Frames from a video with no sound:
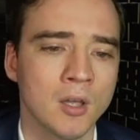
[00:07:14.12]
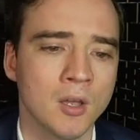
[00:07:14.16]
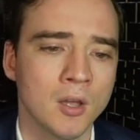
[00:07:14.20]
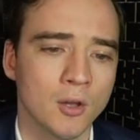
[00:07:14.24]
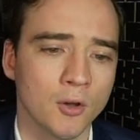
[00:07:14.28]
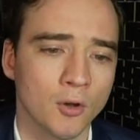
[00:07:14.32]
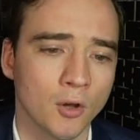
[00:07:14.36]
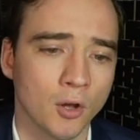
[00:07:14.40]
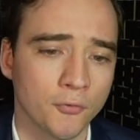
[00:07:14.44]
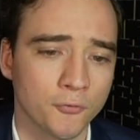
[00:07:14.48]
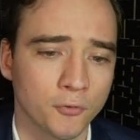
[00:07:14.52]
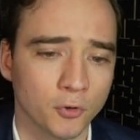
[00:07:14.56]

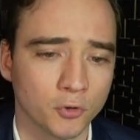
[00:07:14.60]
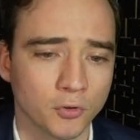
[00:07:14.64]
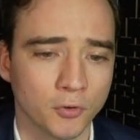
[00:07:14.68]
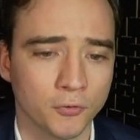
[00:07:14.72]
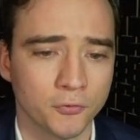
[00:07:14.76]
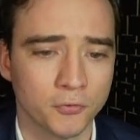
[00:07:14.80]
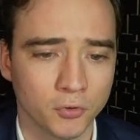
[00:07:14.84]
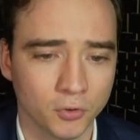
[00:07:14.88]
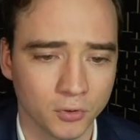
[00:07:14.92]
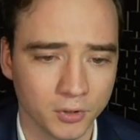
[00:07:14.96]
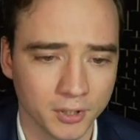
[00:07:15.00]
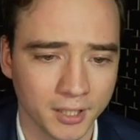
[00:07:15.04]
For the
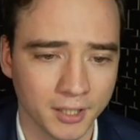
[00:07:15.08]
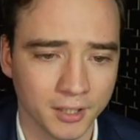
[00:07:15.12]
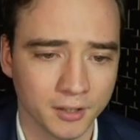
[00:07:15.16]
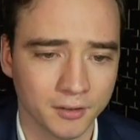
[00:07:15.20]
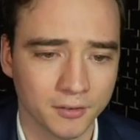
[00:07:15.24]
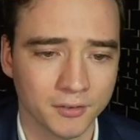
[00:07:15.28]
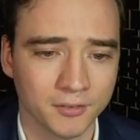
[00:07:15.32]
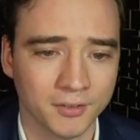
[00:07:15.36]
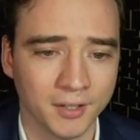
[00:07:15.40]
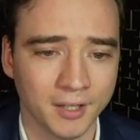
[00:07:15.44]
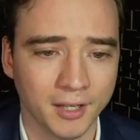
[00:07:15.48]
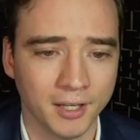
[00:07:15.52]
full year,
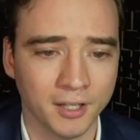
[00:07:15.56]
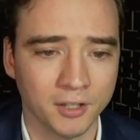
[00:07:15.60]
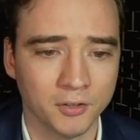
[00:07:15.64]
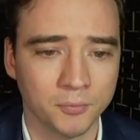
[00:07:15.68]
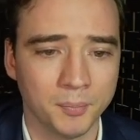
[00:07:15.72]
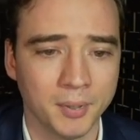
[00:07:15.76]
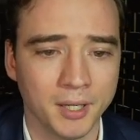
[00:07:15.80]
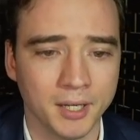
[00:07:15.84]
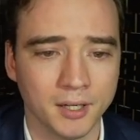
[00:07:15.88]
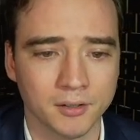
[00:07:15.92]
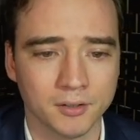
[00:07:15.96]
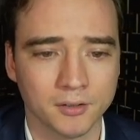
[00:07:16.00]
they
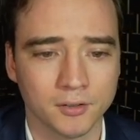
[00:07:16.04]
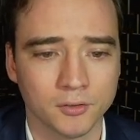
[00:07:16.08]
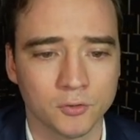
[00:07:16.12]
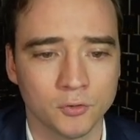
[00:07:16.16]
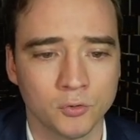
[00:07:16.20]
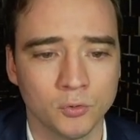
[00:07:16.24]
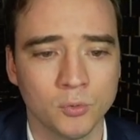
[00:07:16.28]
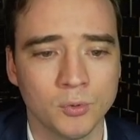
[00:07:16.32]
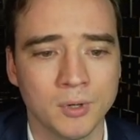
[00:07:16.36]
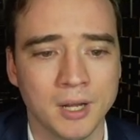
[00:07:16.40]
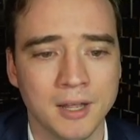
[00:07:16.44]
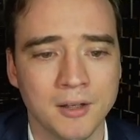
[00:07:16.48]
expect
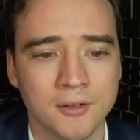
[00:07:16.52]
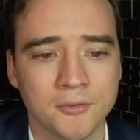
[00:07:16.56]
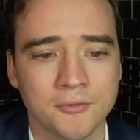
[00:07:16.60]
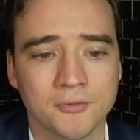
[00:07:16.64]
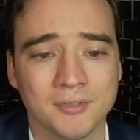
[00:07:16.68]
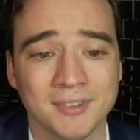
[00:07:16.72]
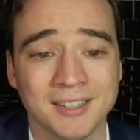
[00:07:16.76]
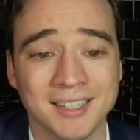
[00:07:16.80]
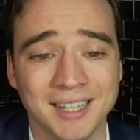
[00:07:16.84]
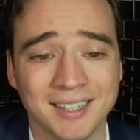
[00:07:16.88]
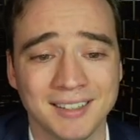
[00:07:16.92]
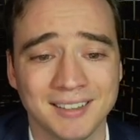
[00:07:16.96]
to have
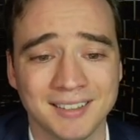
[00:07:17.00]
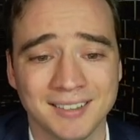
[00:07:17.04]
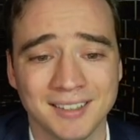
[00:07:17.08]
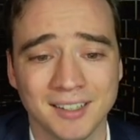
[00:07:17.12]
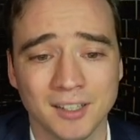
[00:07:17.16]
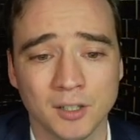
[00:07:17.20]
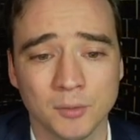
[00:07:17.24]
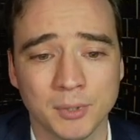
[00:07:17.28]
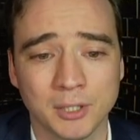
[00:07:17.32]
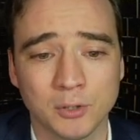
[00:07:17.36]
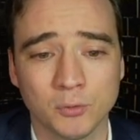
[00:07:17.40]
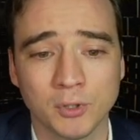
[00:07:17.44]
net
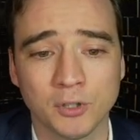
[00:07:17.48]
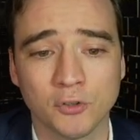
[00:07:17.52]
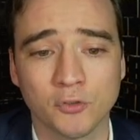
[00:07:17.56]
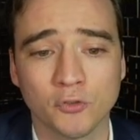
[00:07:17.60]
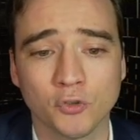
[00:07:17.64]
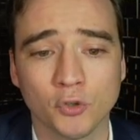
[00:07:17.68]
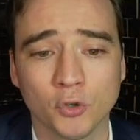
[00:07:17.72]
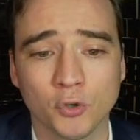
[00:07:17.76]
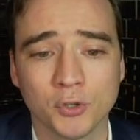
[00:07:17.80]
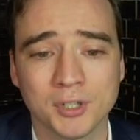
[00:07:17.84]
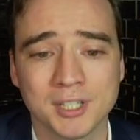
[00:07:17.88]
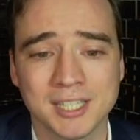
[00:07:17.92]
sale between
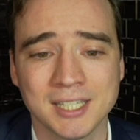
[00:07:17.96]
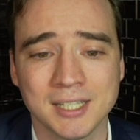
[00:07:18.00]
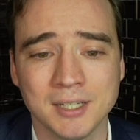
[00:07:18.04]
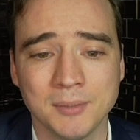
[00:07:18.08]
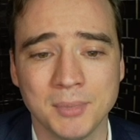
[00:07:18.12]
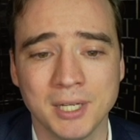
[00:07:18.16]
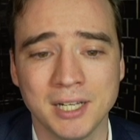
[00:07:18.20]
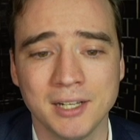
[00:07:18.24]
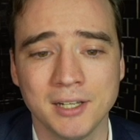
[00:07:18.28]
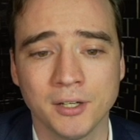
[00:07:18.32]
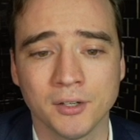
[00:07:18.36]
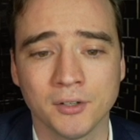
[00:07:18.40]
30
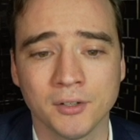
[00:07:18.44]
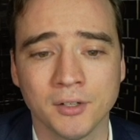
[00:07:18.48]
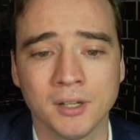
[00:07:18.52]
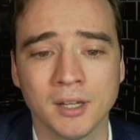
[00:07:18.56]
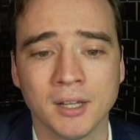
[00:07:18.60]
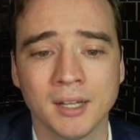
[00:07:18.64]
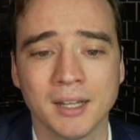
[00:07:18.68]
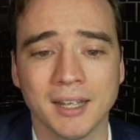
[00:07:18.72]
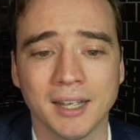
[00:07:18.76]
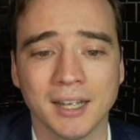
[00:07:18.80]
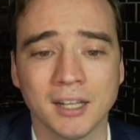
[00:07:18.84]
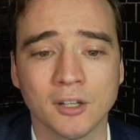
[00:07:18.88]
billion
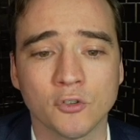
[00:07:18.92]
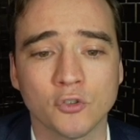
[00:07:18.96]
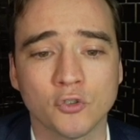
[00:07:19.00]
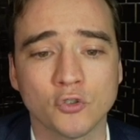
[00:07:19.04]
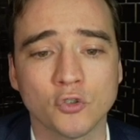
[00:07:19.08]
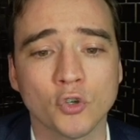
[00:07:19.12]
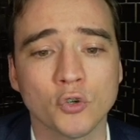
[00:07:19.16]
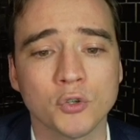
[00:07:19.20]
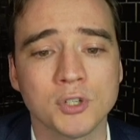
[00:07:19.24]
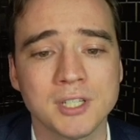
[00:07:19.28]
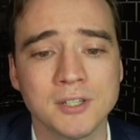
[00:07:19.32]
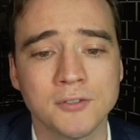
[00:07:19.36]
and
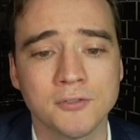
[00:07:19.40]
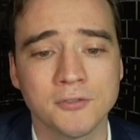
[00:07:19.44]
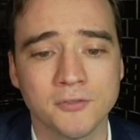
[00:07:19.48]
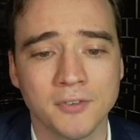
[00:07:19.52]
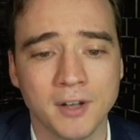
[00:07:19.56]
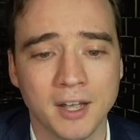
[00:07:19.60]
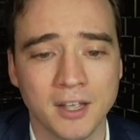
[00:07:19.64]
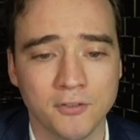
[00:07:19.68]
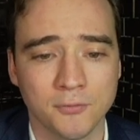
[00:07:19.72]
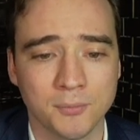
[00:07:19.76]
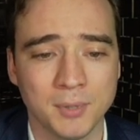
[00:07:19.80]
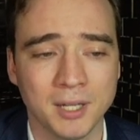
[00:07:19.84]

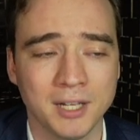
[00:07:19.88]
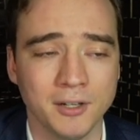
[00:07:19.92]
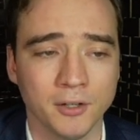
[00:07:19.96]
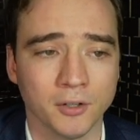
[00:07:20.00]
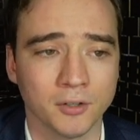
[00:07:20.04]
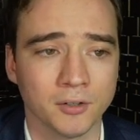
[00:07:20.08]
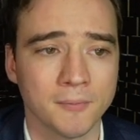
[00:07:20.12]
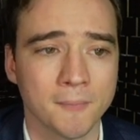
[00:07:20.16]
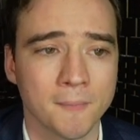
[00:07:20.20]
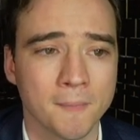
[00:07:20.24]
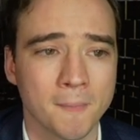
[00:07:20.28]
35 billion.